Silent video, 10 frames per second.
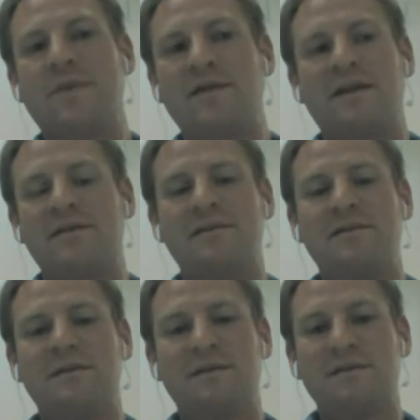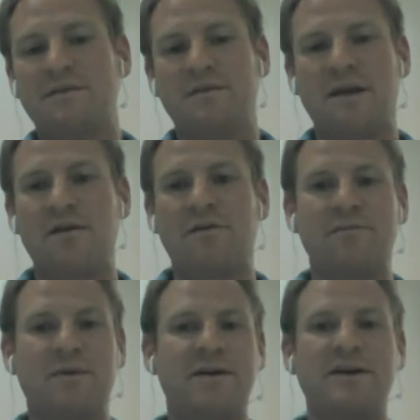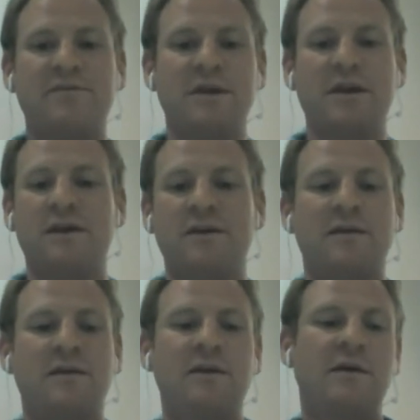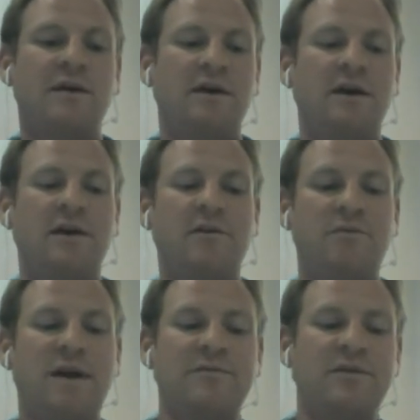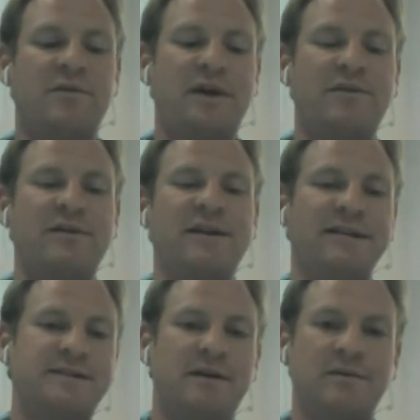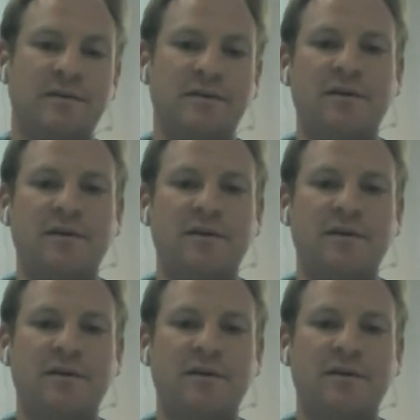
And then, they go from there. It really, whatever their needs are, and,